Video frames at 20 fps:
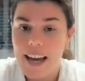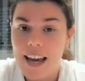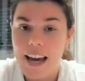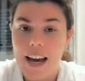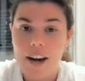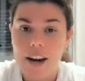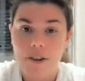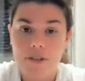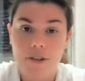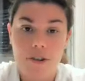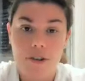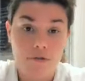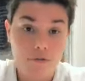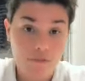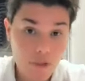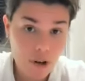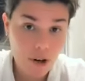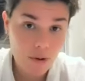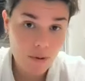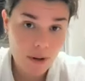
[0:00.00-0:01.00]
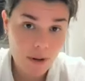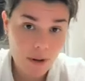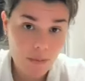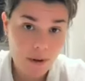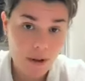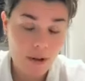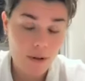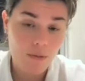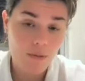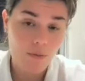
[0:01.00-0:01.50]
how to grow it
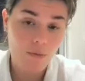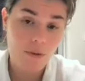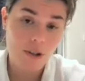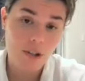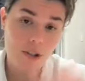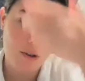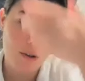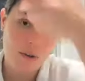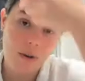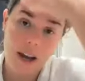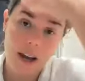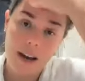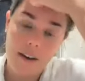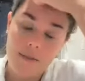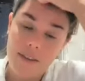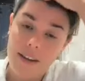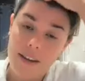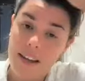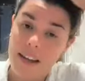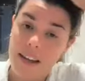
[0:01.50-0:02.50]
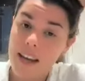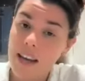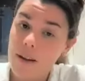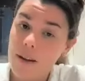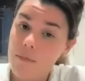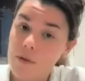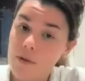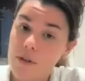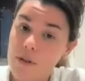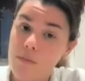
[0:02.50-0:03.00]
when you once you have it,
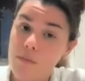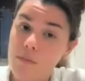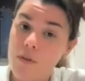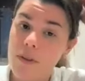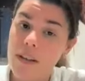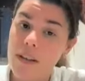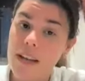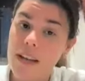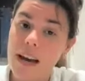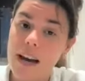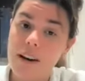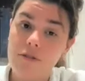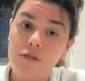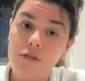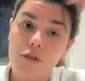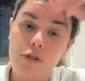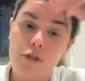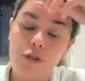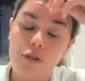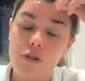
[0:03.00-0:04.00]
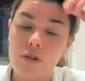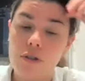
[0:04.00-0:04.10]
and most importantly, how to